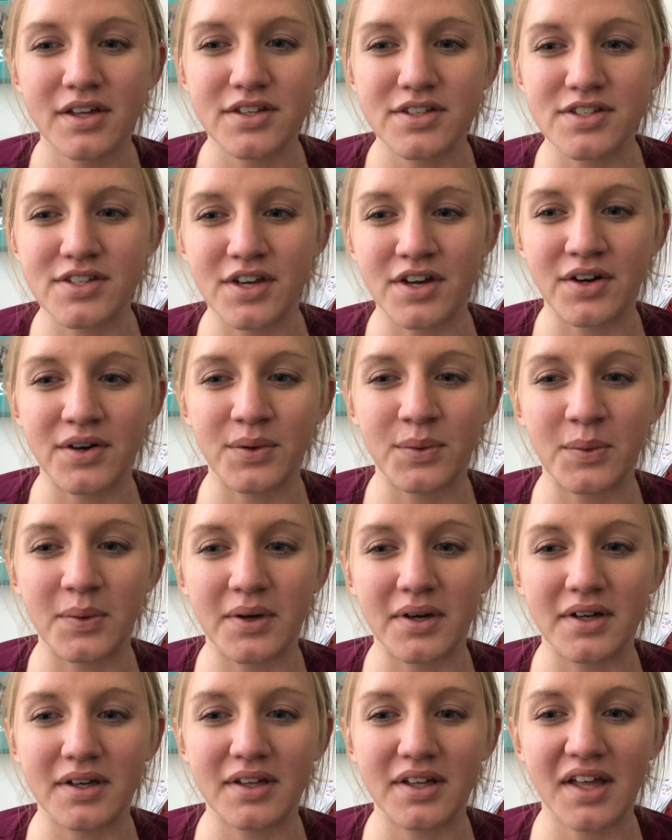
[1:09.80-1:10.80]

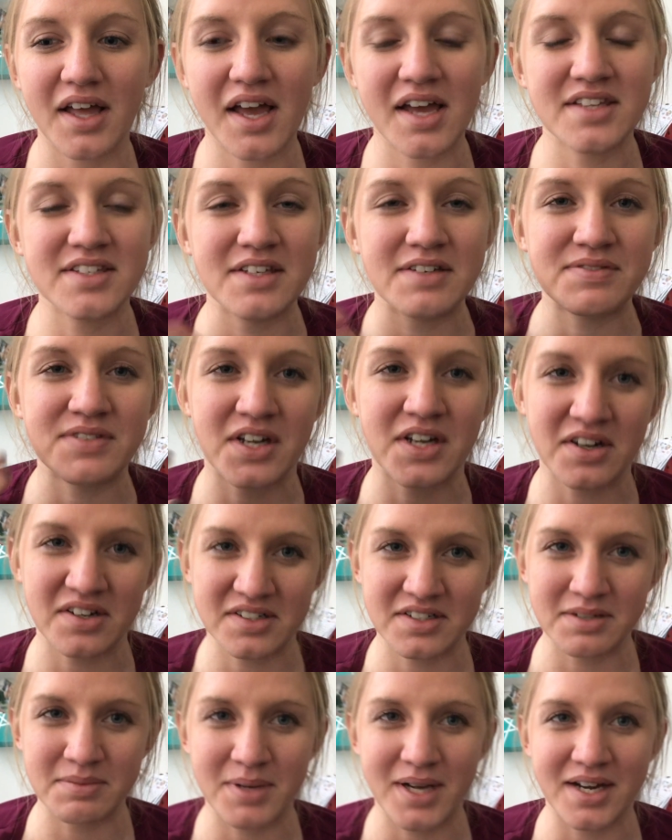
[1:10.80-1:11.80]
So as I've
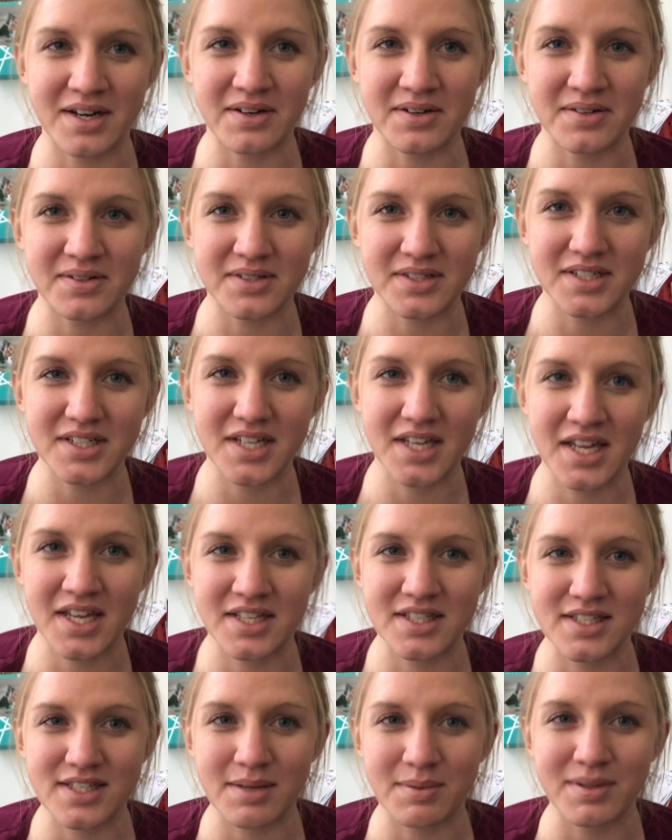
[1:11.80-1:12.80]
talked about
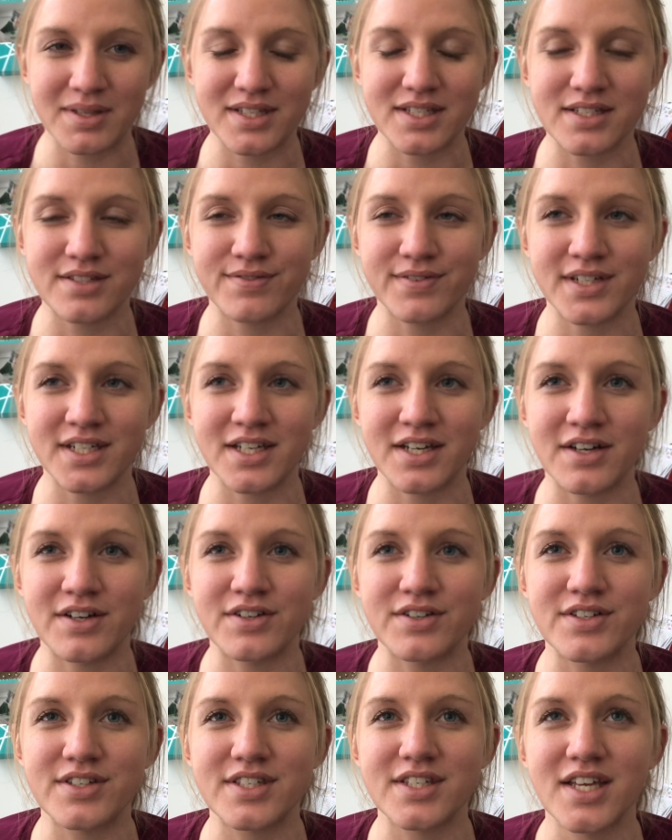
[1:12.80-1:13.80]
in some of these
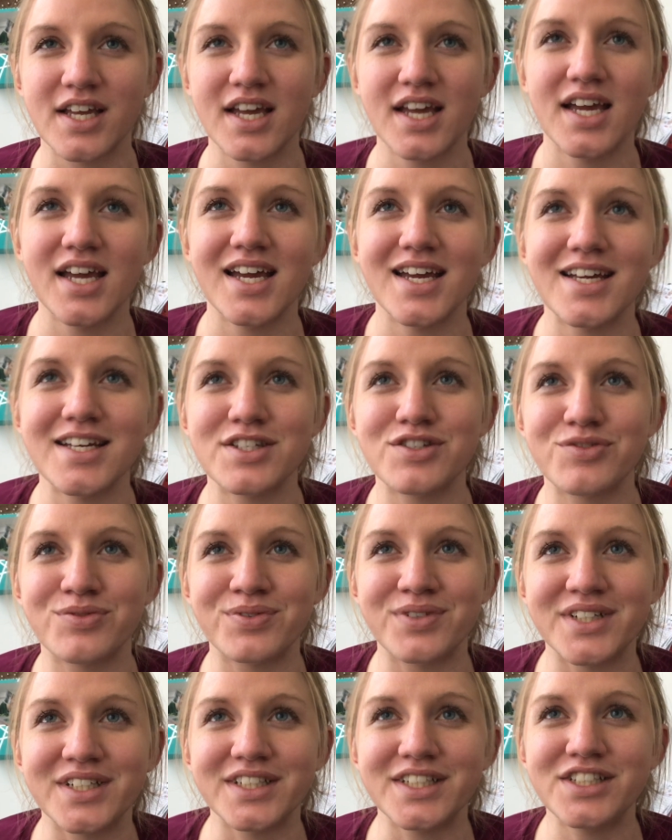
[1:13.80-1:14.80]
videos, it's
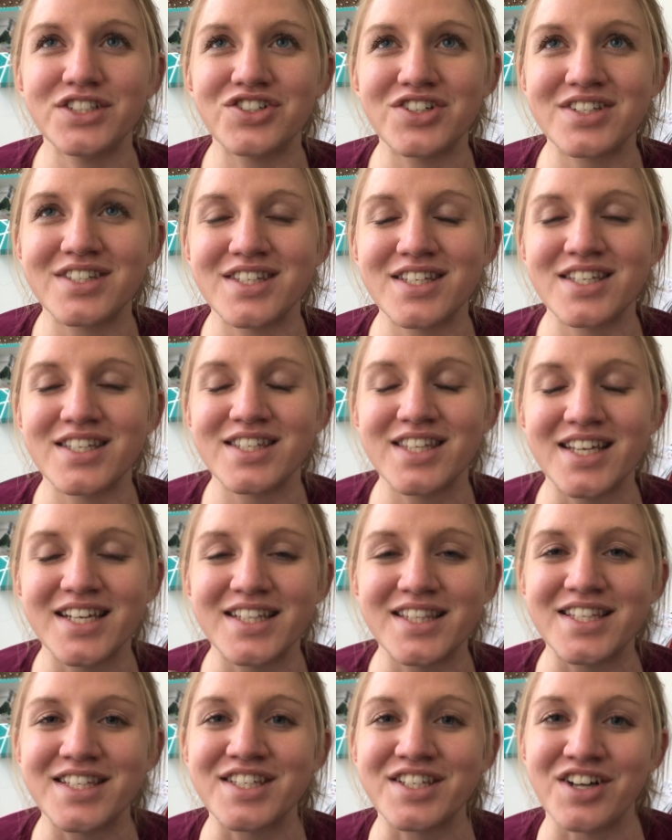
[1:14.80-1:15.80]
really just this
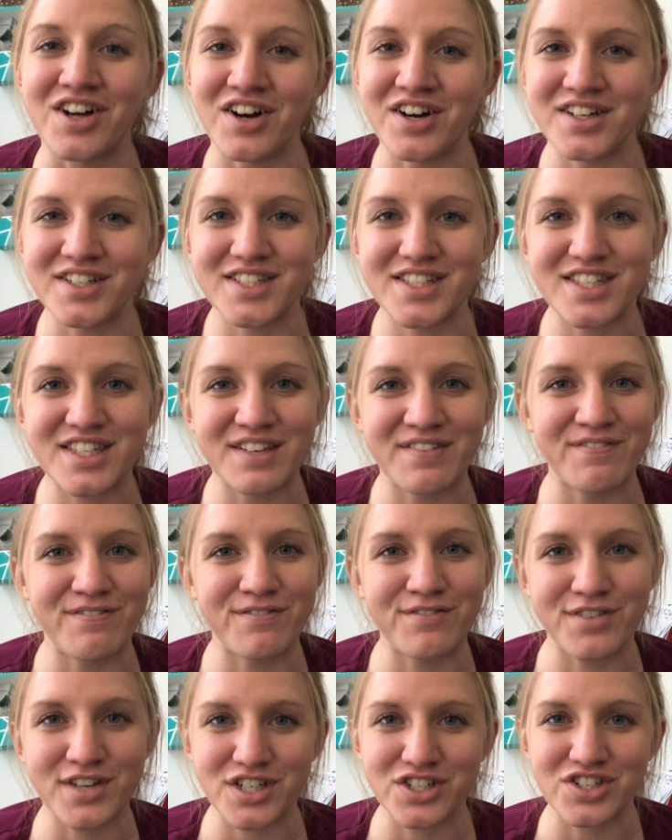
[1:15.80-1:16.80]
constant
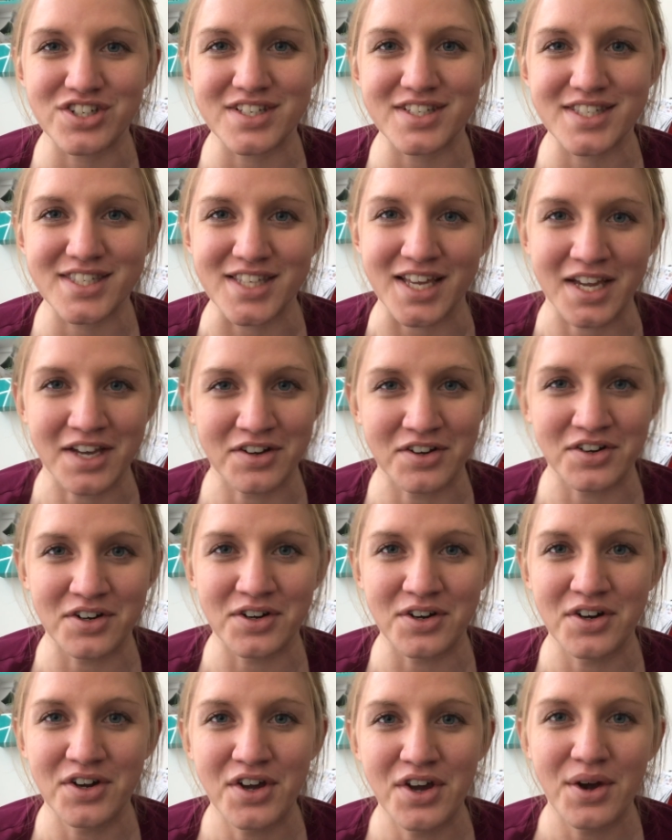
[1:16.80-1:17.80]
vicious
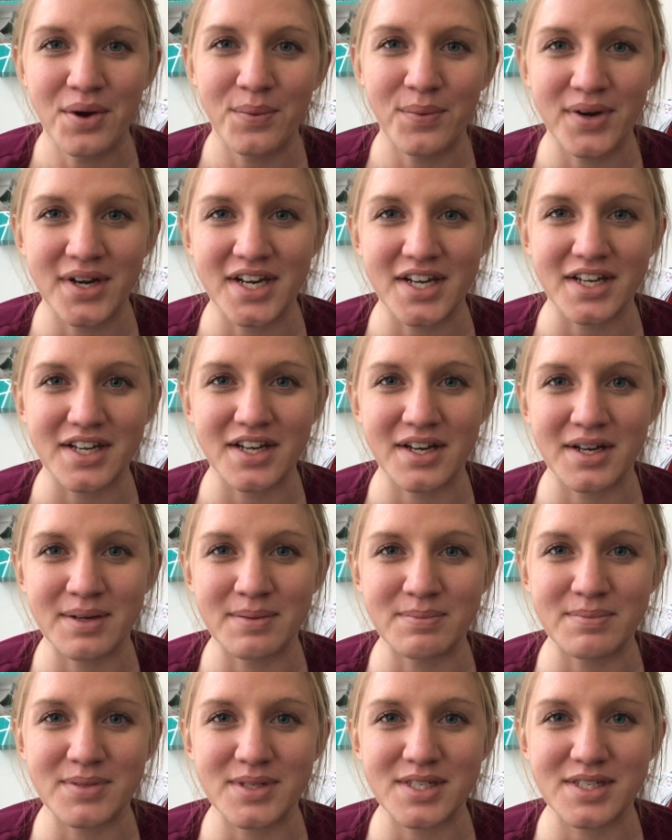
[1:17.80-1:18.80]
cycle when it
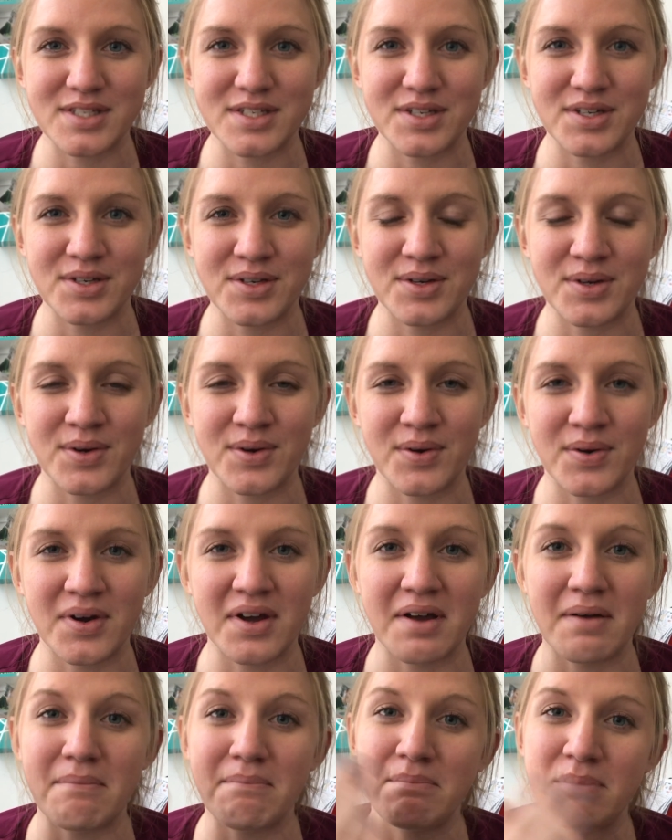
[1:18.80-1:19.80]
comes to
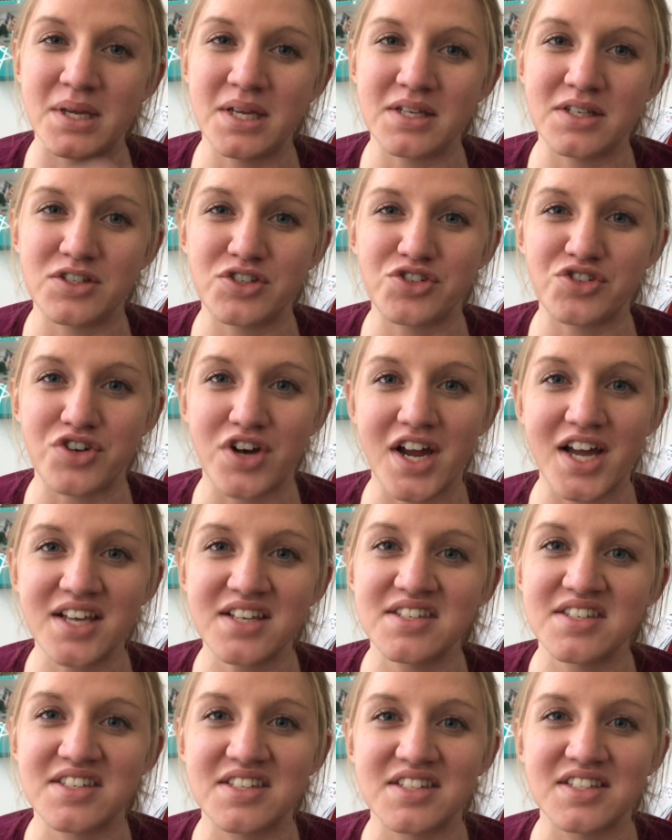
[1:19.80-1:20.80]
being
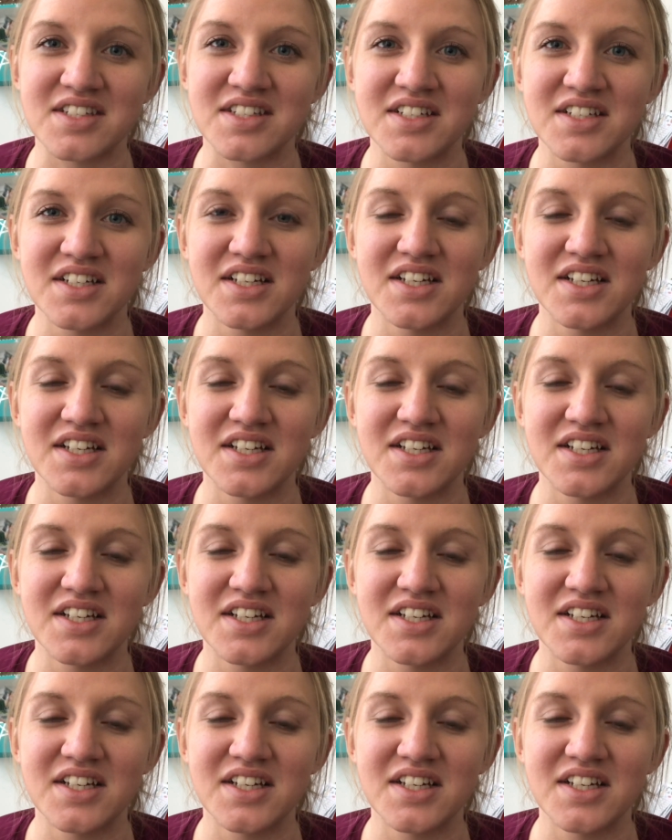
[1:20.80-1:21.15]
stressed.